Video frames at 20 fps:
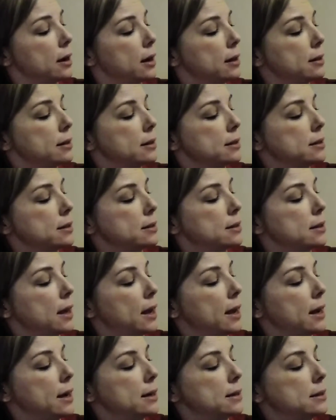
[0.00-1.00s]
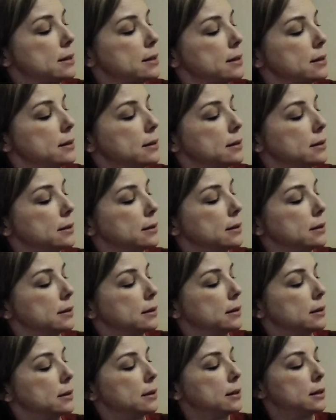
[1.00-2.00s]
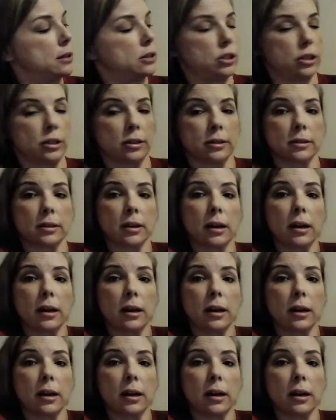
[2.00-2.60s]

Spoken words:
and this is 8 inches.